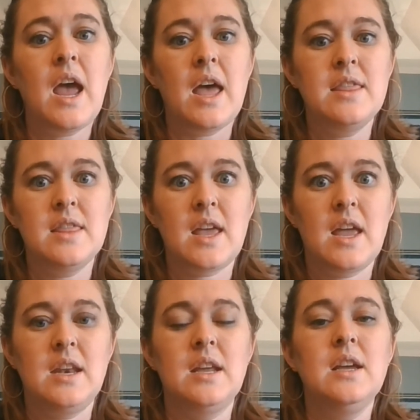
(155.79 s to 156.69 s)
And
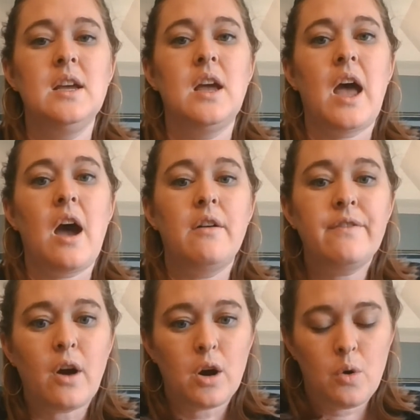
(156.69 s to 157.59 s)
then how
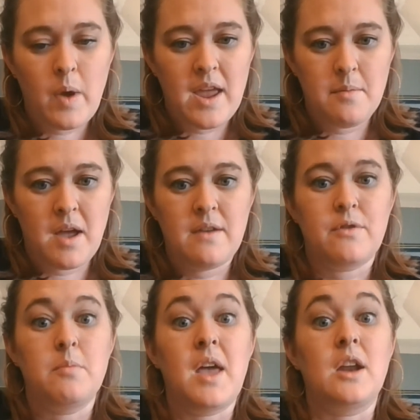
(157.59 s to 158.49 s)
far away am I
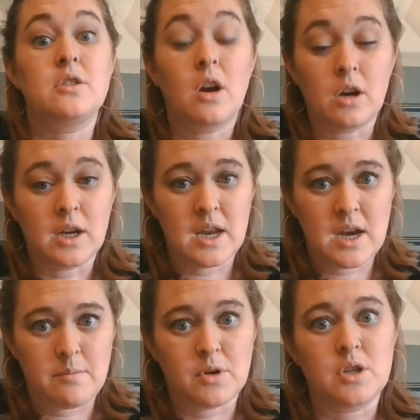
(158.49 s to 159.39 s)
from that target
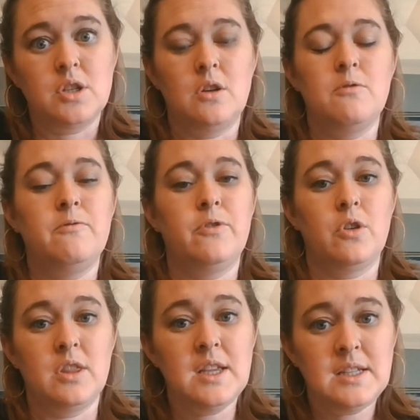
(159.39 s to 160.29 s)
number? So
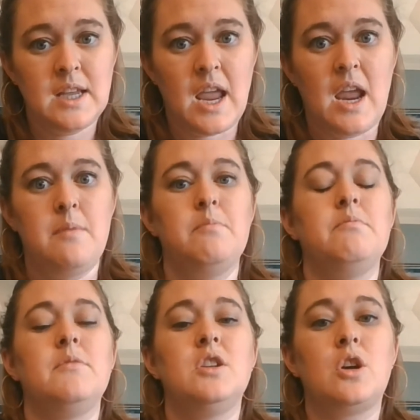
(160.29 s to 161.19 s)
for this game,
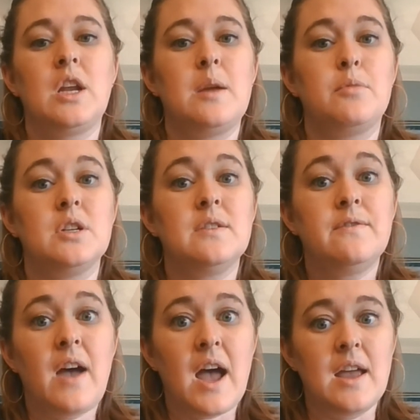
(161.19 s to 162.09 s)
the target number is
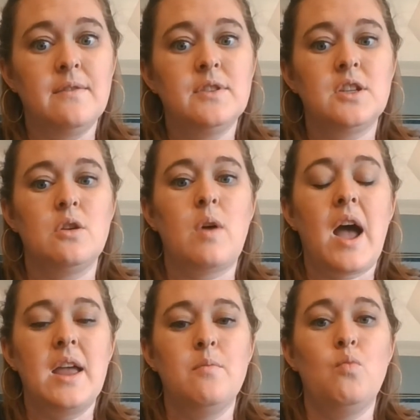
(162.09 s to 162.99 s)
5. So
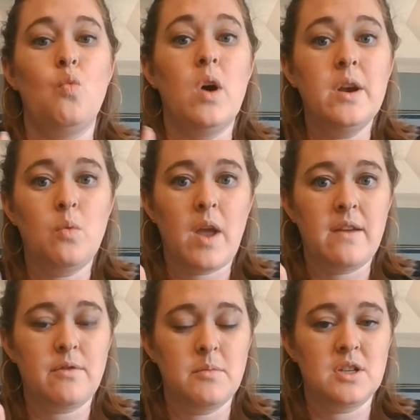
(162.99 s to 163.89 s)
I'm 1 away
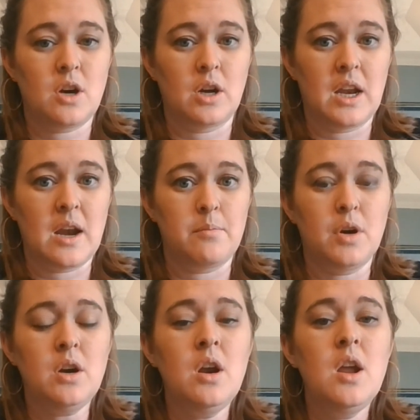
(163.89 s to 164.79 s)
from the target number.